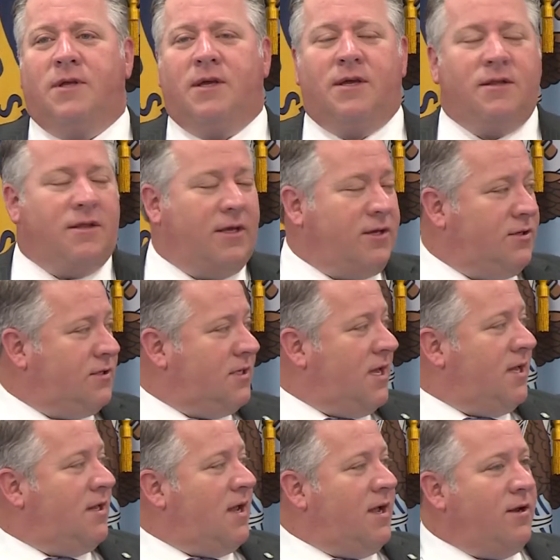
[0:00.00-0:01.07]
And like you said,
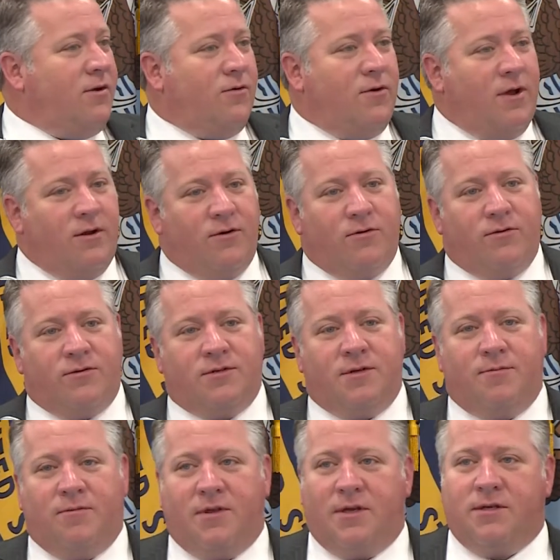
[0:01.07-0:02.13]
I know
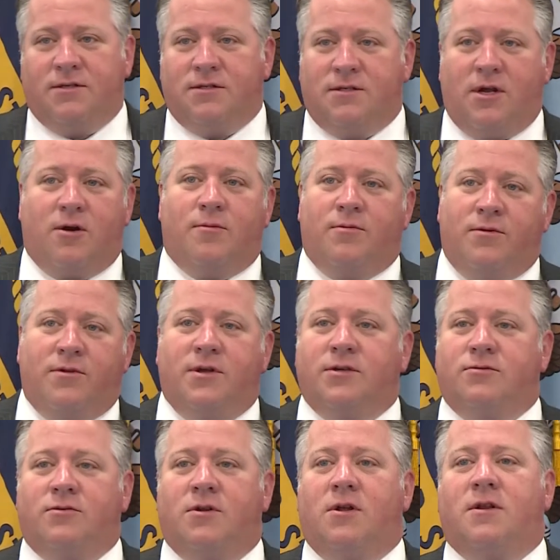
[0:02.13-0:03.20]
some things, terrible
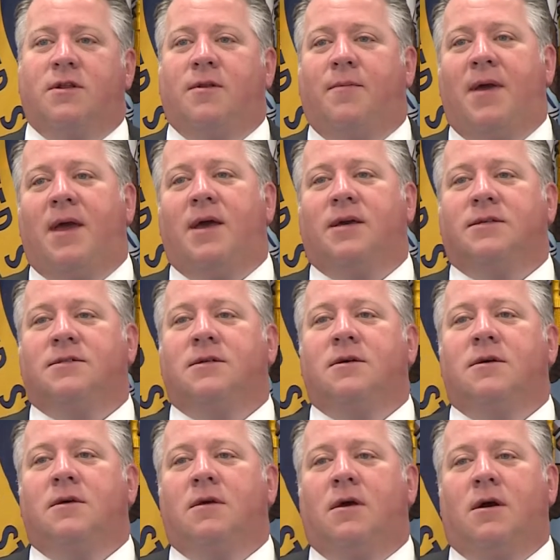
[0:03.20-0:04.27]
things were done in the past,
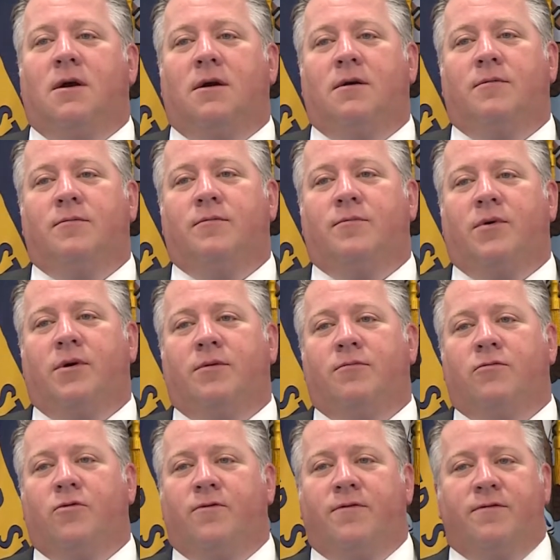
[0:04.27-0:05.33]
but
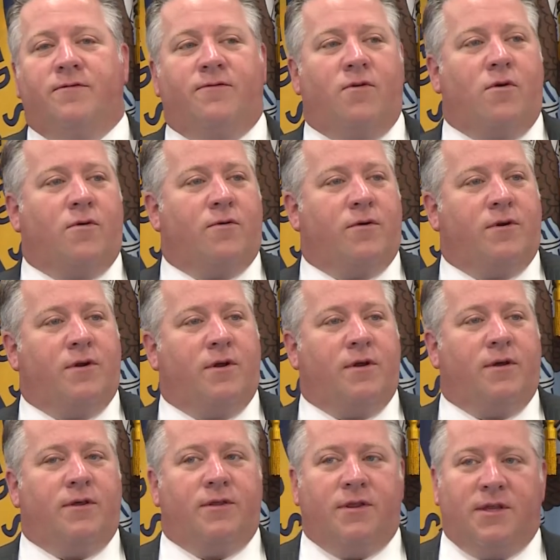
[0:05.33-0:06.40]
moving forward,
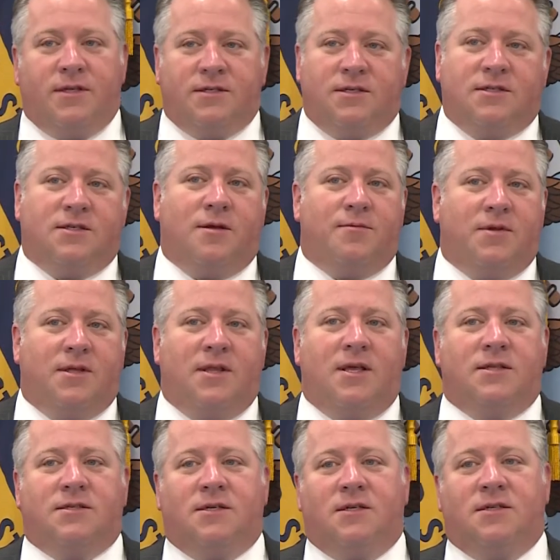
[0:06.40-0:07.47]
this is something
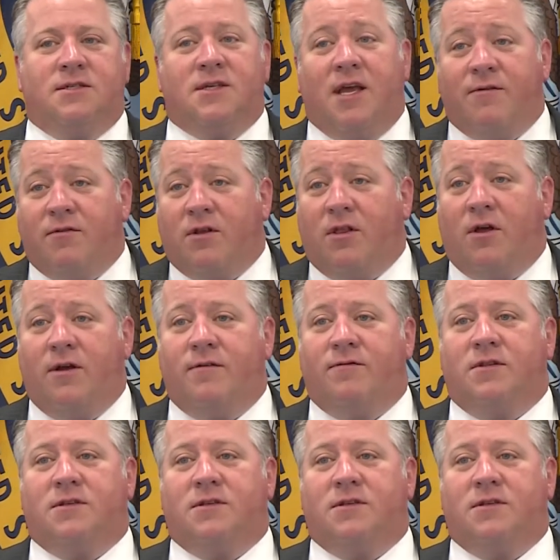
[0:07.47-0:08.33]
that's going to save your life.